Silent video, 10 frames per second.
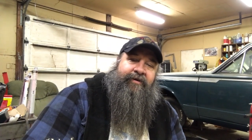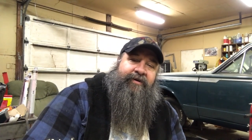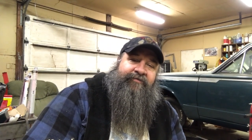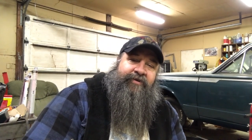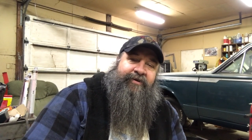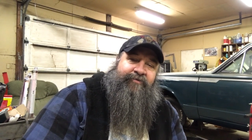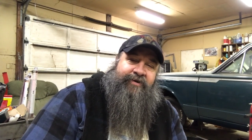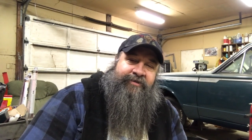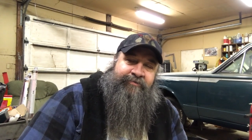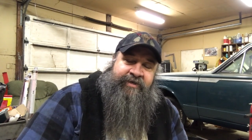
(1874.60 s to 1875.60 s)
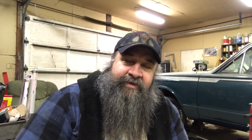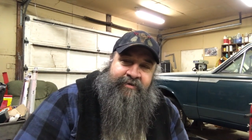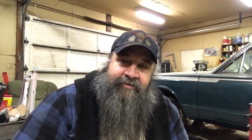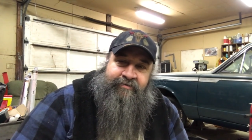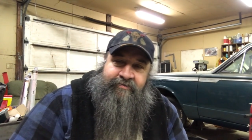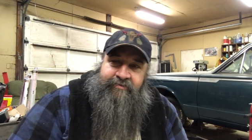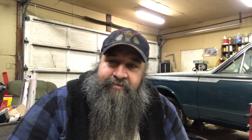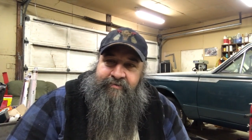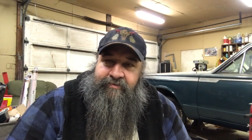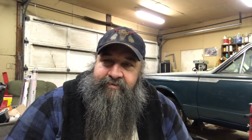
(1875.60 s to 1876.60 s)
And if you did watch the media
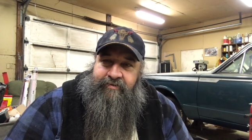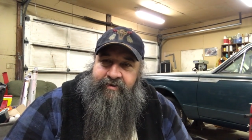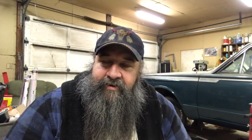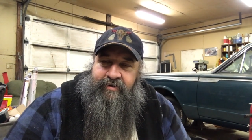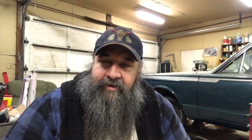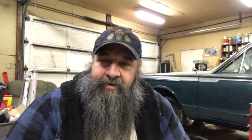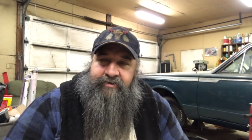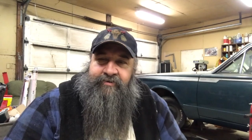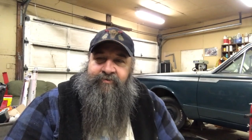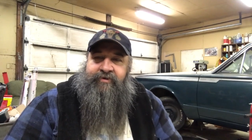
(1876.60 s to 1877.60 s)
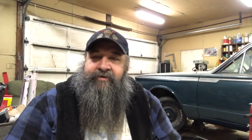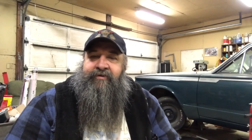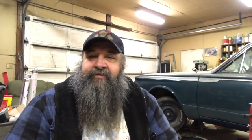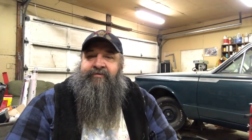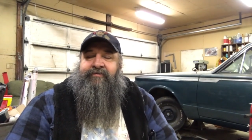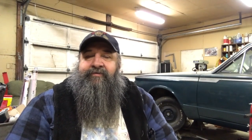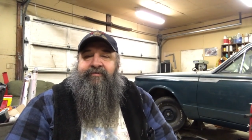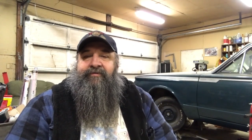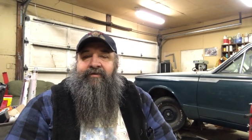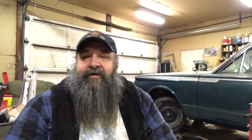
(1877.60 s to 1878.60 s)
and listen to what the
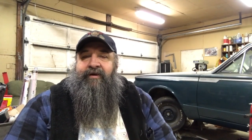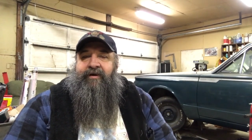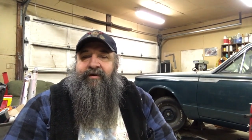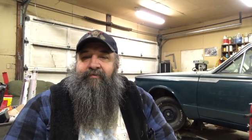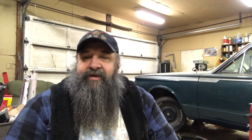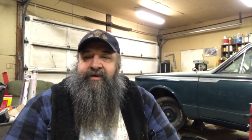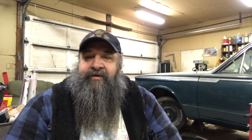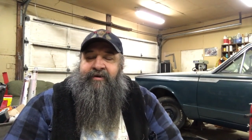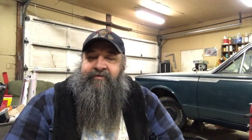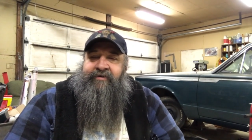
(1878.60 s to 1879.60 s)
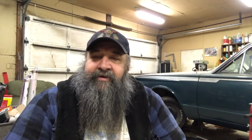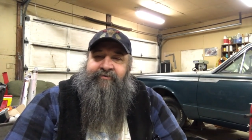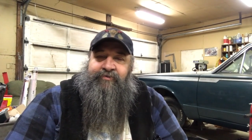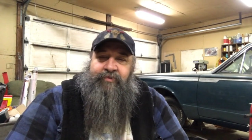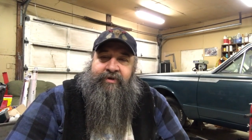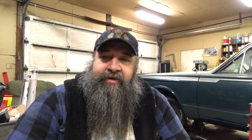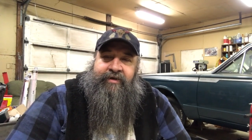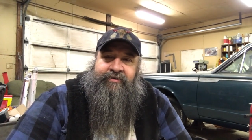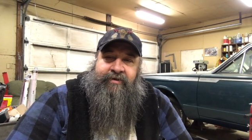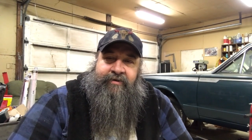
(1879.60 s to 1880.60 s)
media and everything was putting
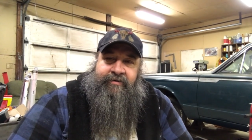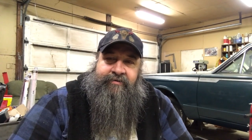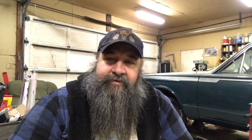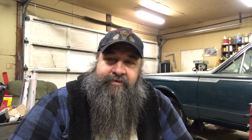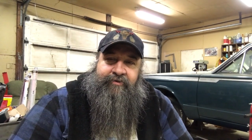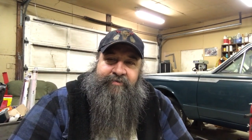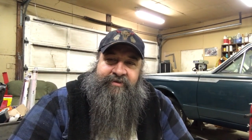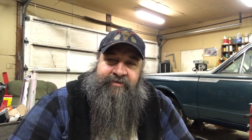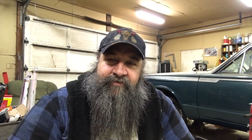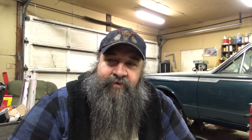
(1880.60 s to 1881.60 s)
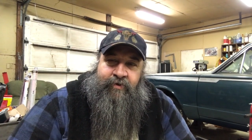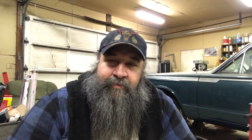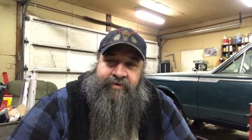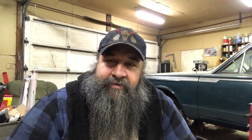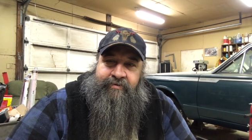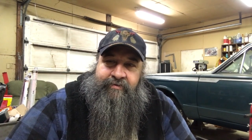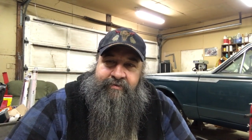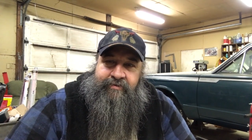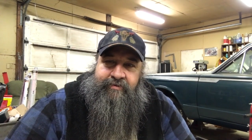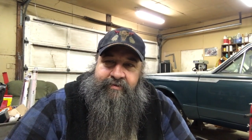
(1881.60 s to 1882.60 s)
out there, you were misinformed.
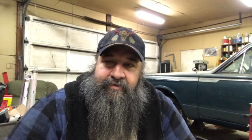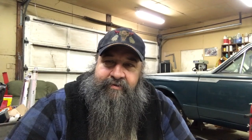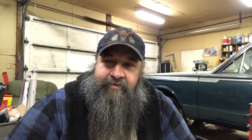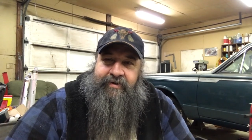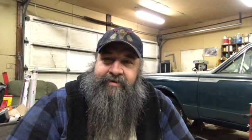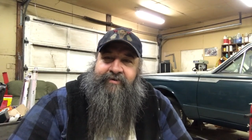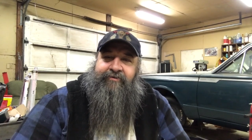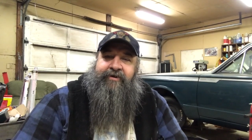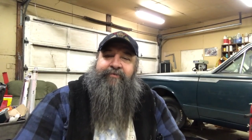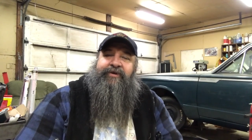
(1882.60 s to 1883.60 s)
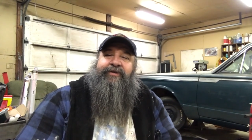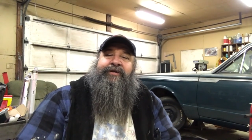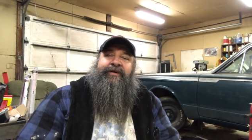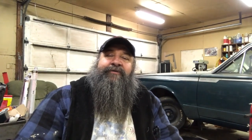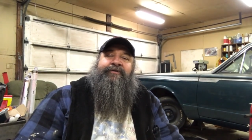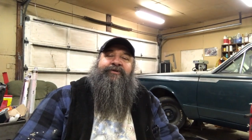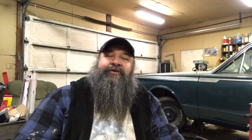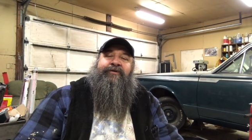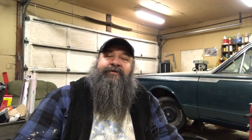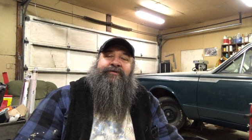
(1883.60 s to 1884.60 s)
Where the hell did credibility go in
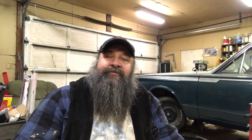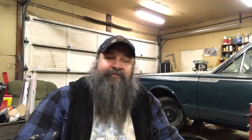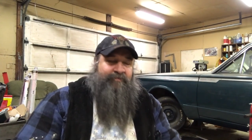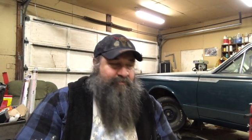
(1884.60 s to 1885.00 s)
journalism?